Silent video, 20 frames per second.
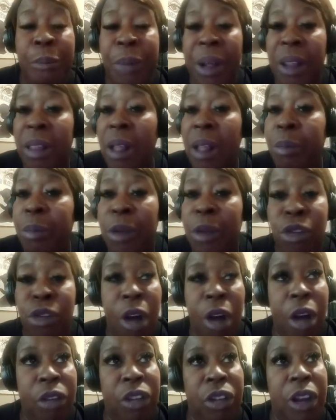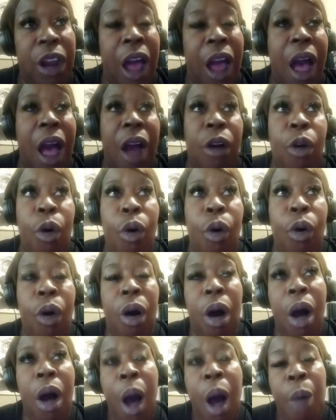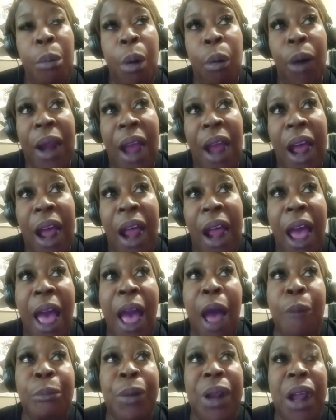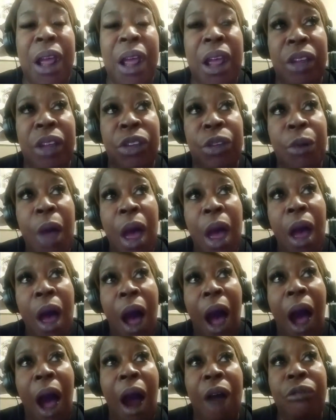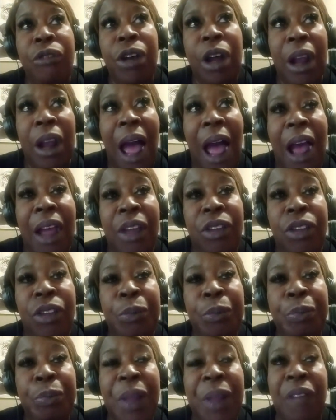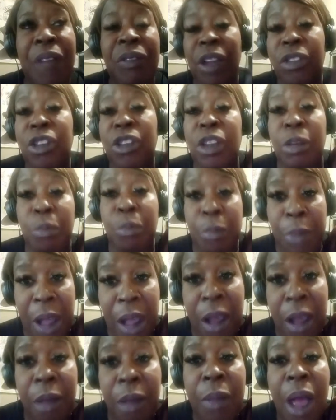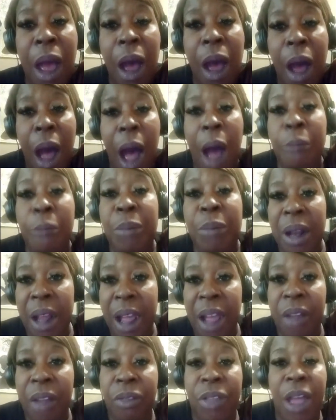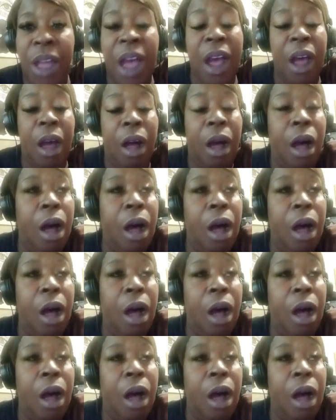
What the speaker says: picked up the drugs and the alcohol. But what had happened is I realized, and this is me, I believe that